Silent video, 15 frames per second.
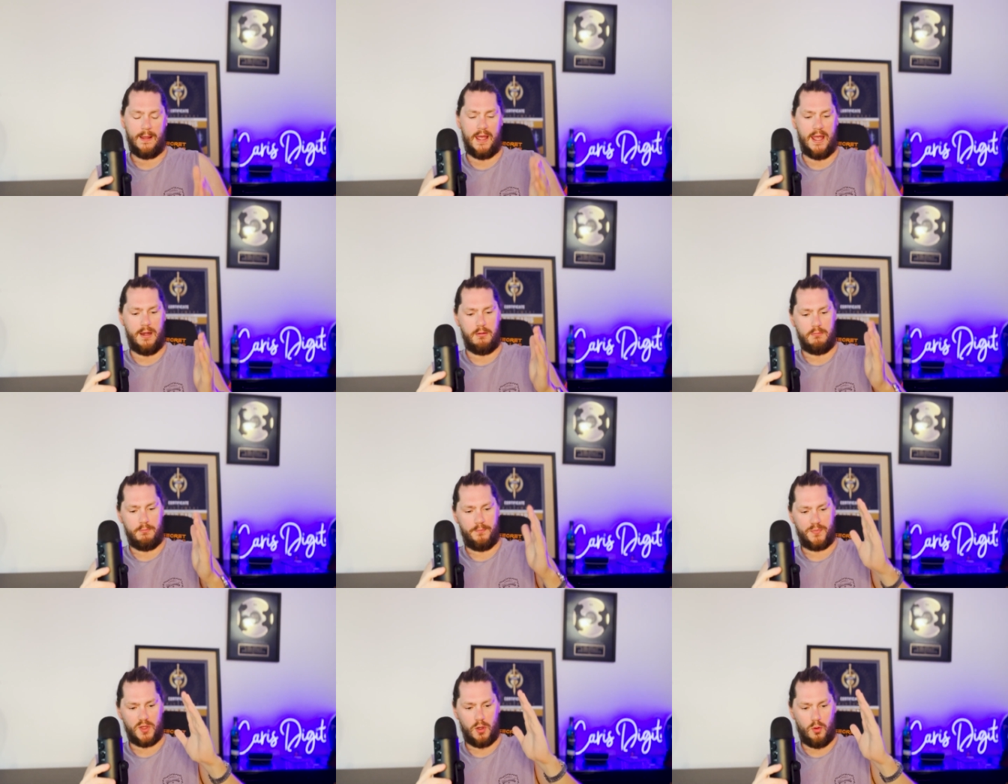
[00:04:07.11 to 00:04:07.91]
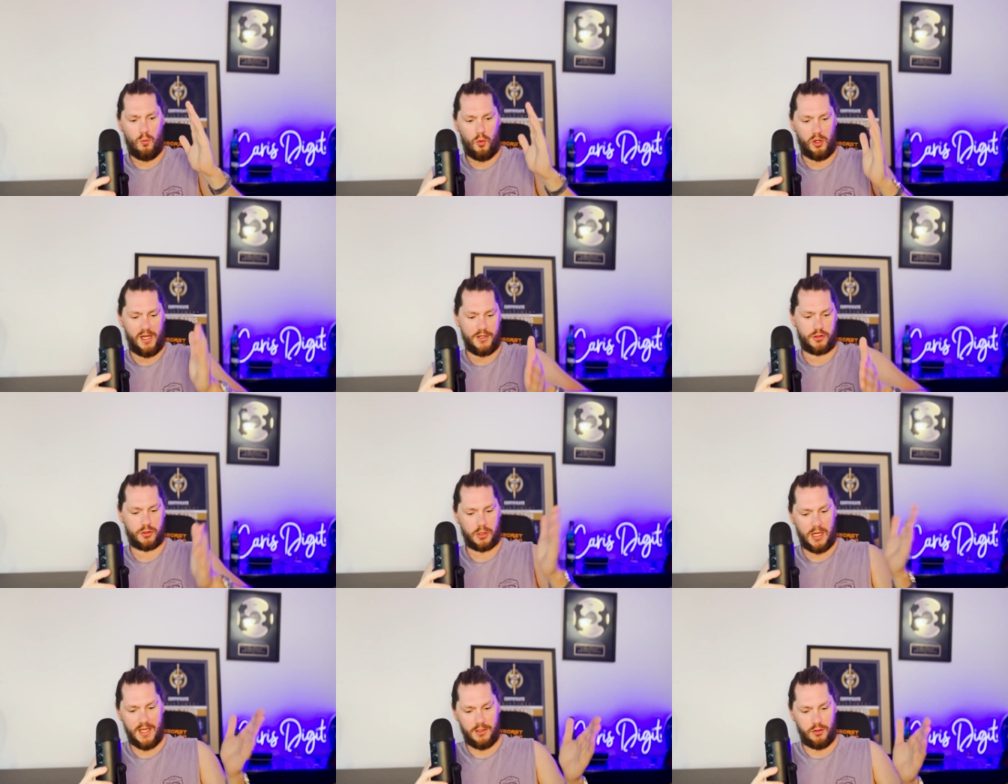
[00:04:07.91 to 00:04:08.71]
And what I
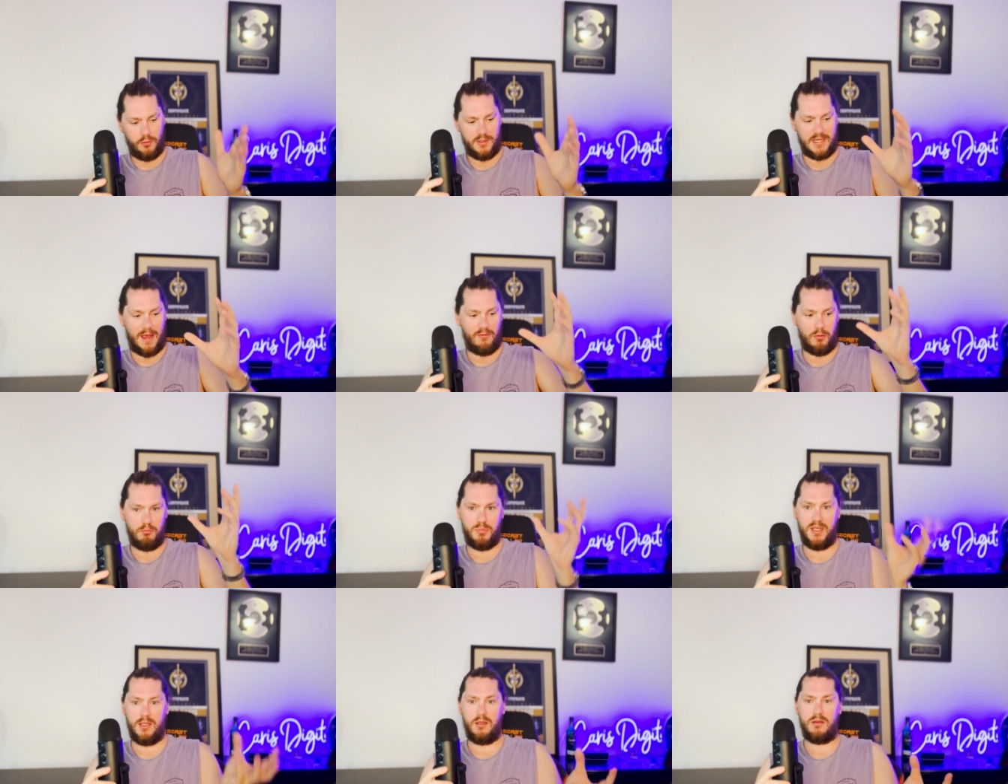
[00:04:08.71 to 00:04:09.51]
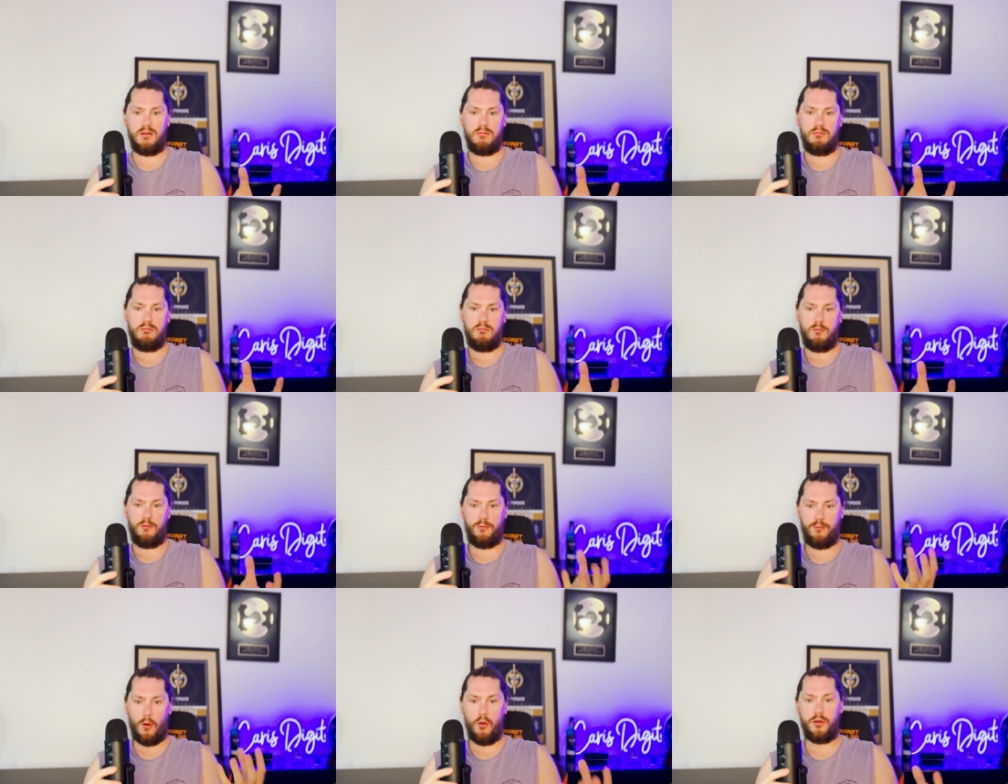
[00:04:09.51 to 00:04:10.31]
try and do is have a big
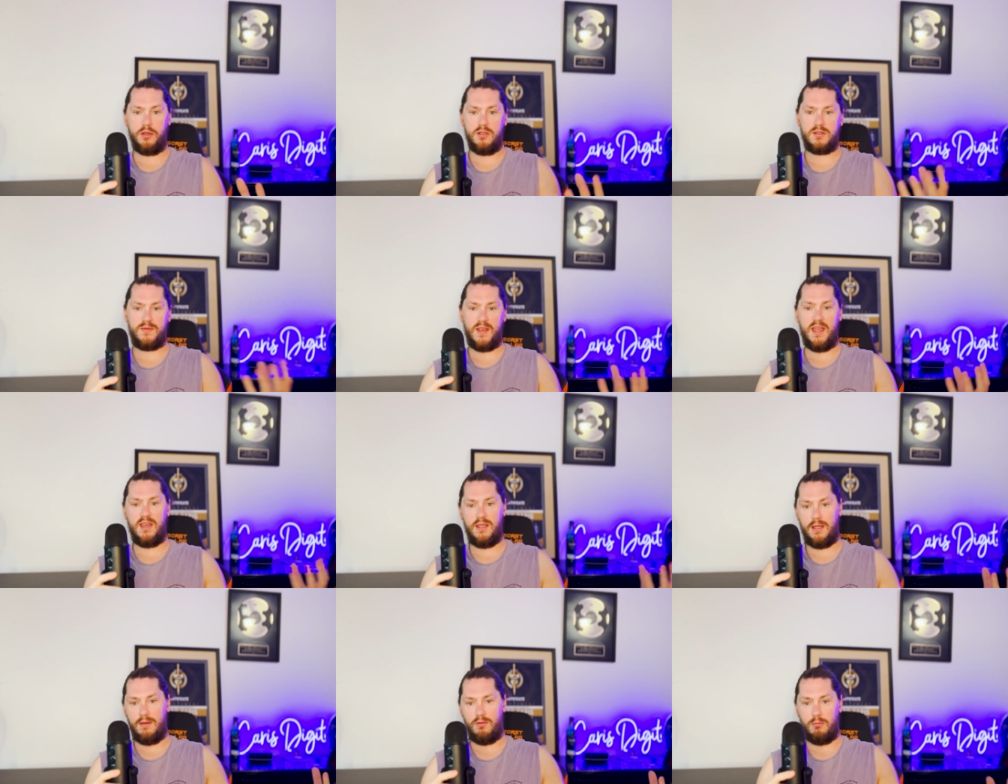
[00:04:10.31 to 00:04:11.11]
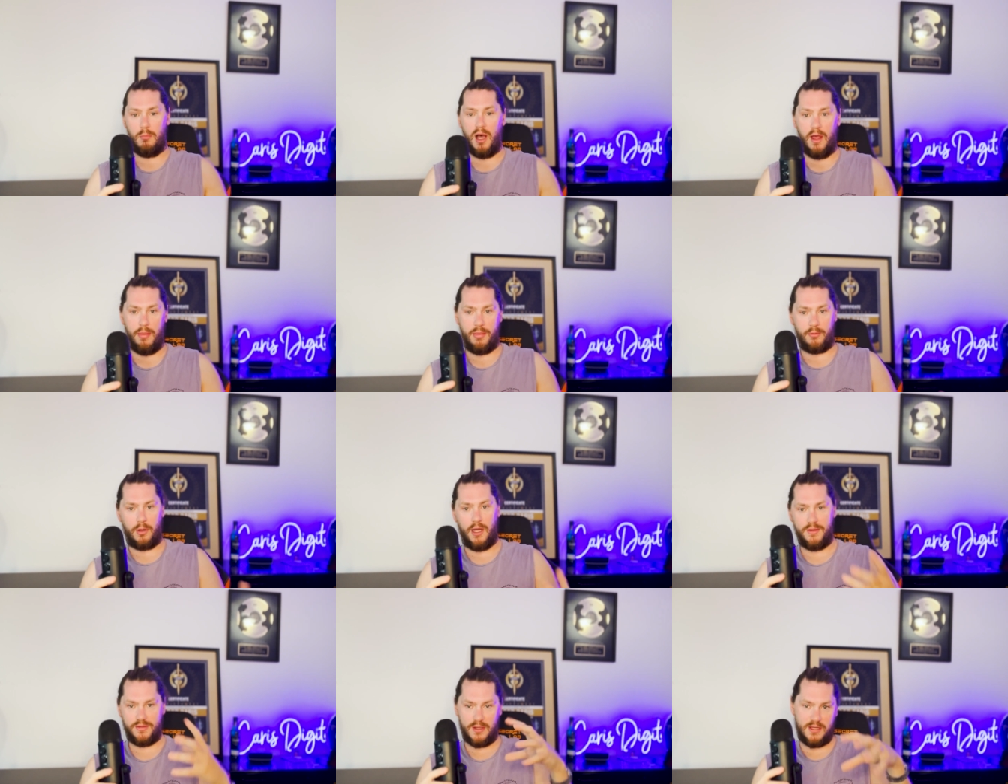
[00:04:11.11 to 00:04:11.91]
focus for any given month,
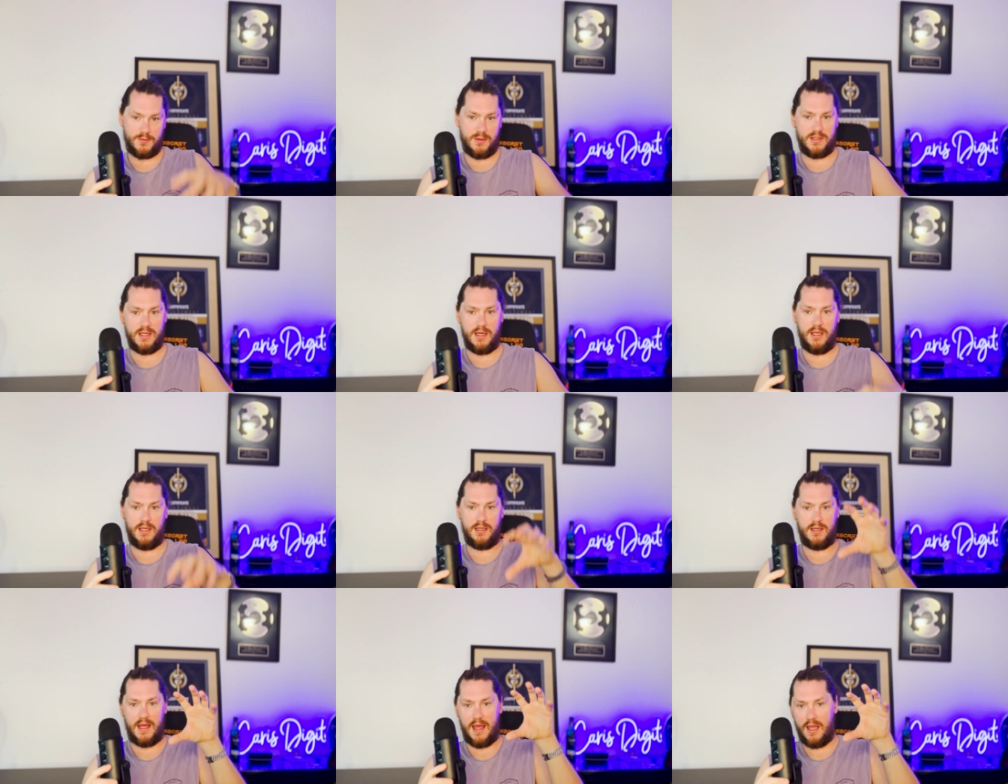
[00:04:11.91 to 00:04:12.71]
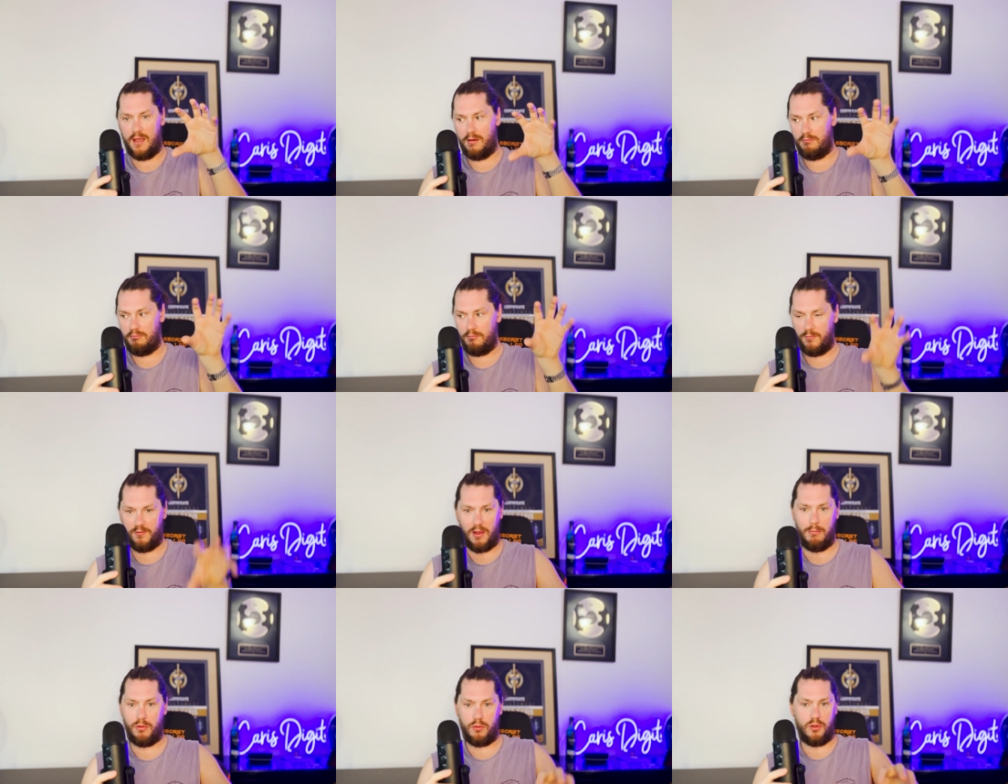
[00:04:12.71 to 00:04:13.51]
right? So as we sit here today in
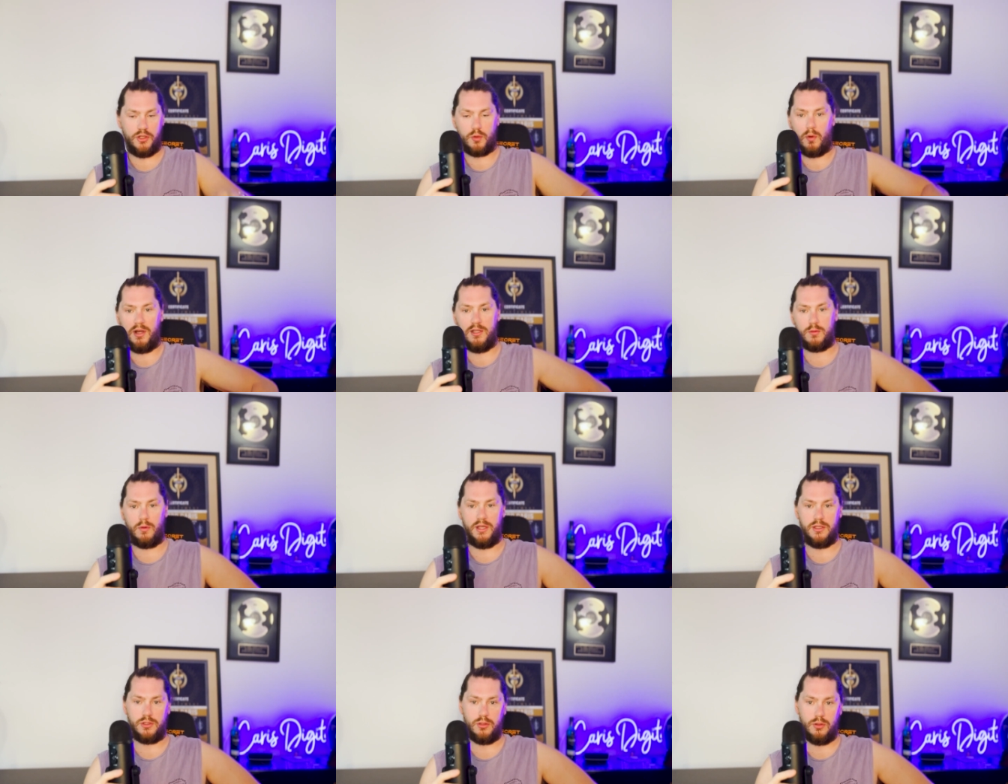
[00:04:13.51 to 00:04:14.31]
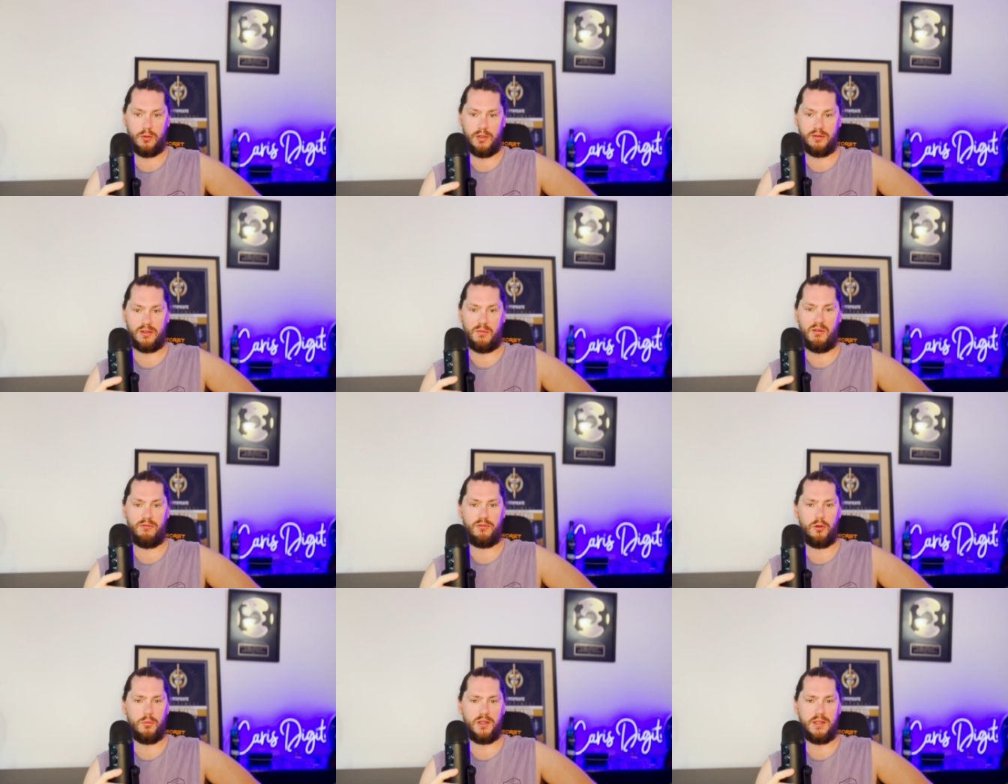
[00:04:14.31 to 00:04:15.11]
February twenty twenty-two, at the time I'm
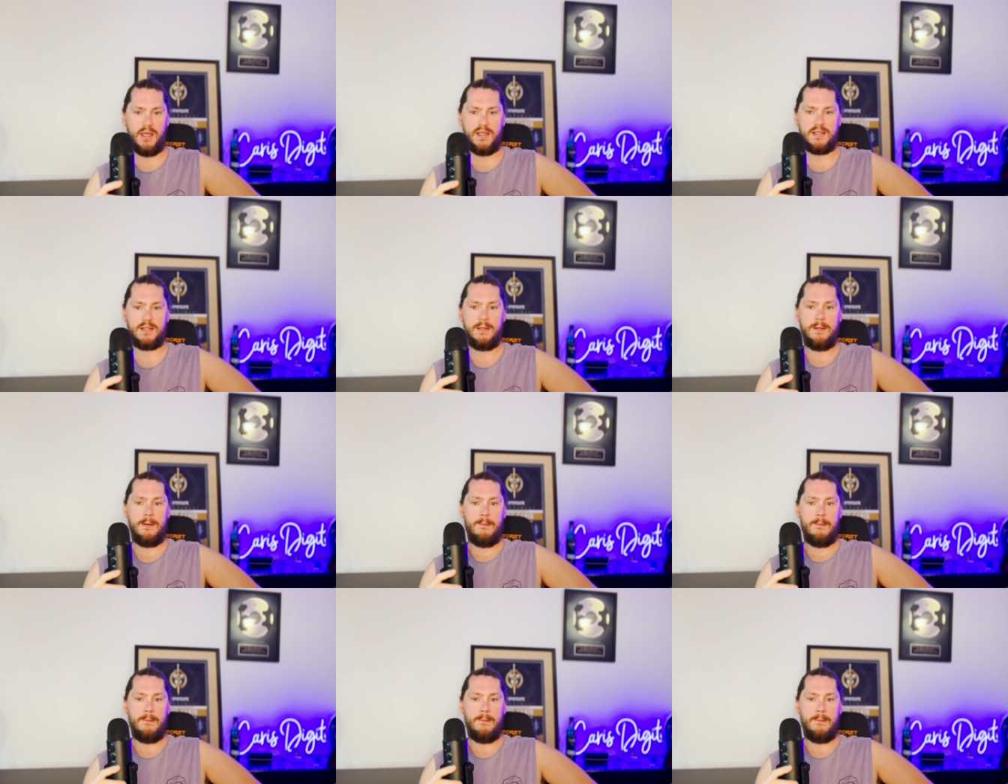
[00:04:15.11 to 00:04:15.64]
filming this,